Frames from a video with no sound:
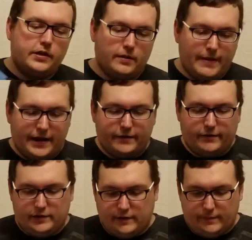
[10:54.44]
on the back, there's a
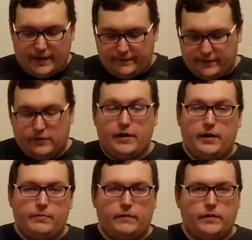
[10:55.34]
little spot for your
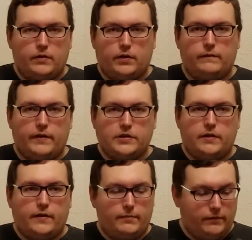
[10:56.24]
name. So if you go to conventions,
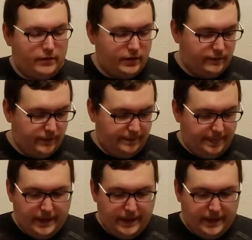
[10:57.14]
that'll be really helpful.